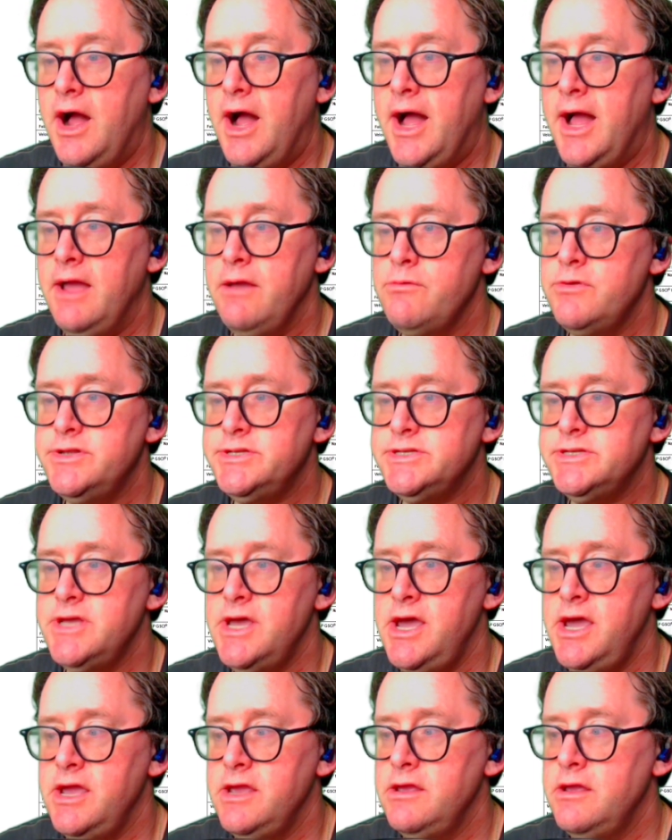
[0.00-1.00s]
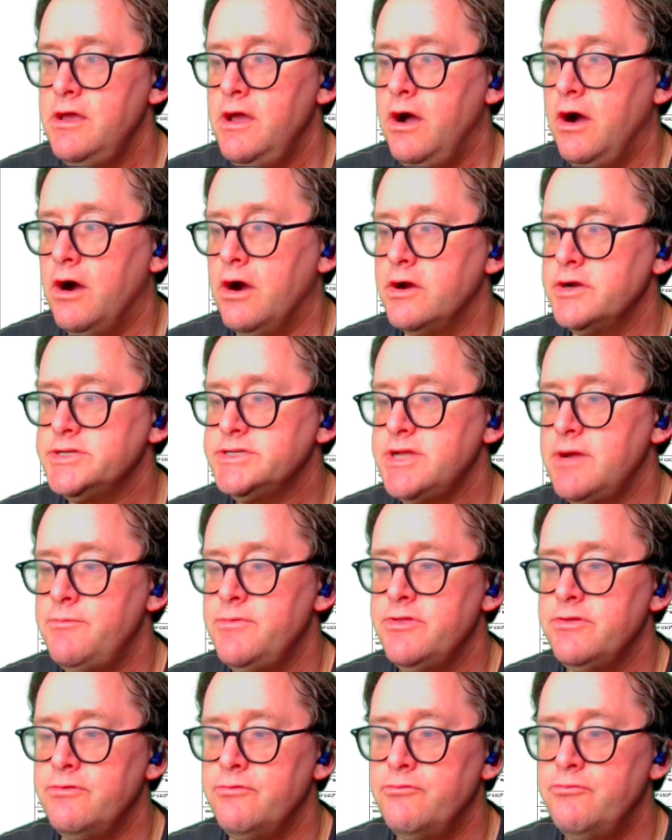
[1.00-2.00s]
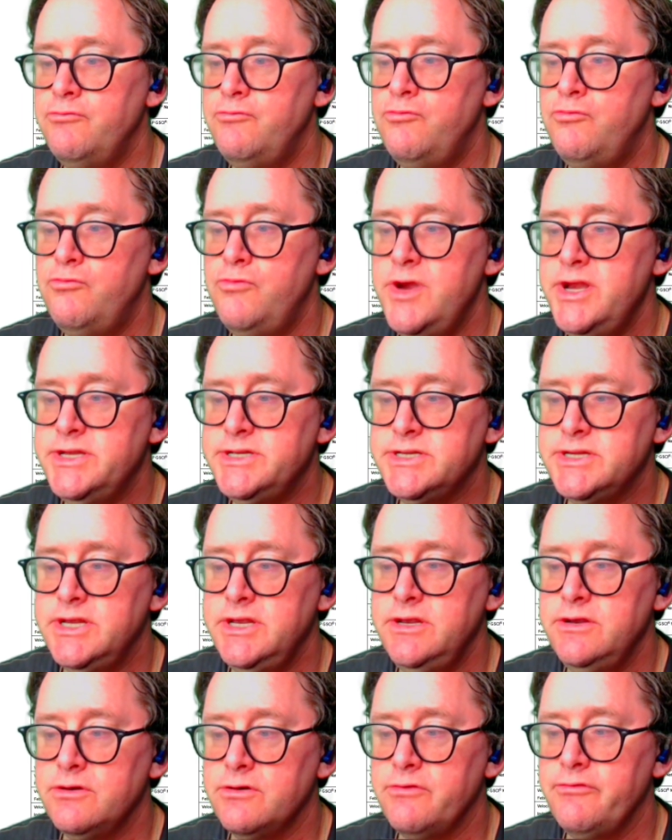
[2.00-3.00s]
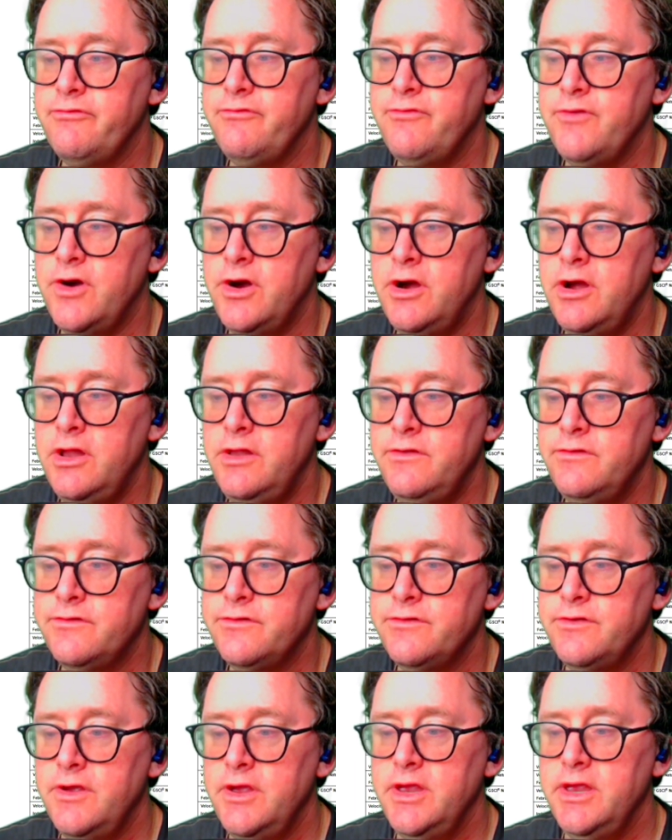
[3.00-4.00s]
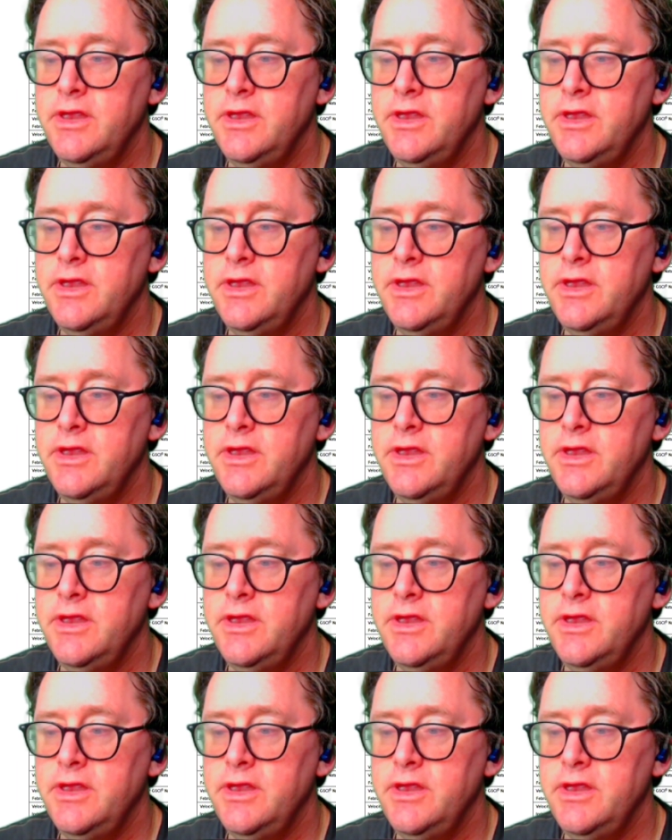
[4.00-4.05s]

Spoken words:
I would say are some of the riskier funds